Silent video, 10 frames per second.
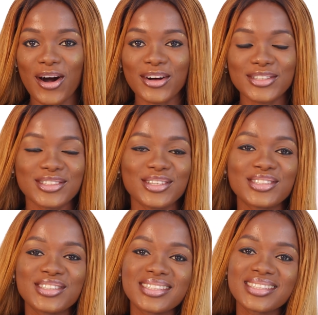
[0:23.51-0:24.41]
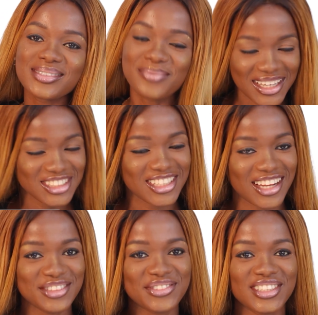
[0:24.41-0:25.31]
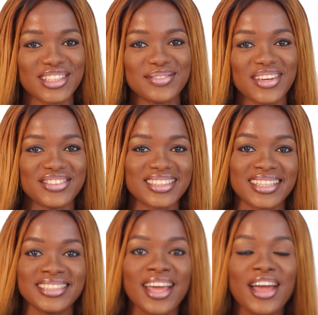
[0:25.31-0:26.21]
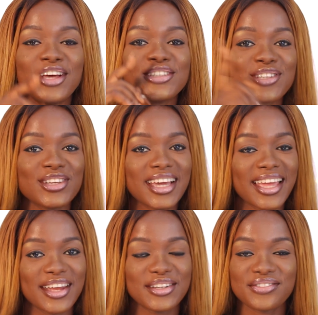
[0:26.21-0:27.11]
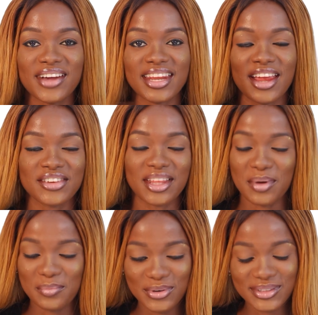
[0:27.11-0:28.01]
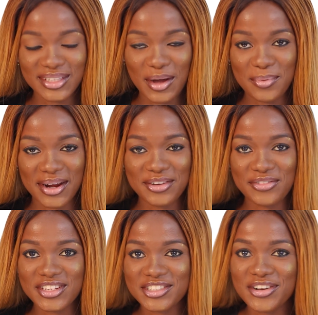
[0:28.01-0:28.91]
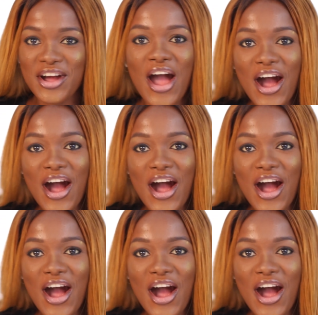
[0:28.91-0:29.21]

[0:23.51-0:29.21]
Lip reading: Also smash that notification bell so you can get notified every time I post a brand new video.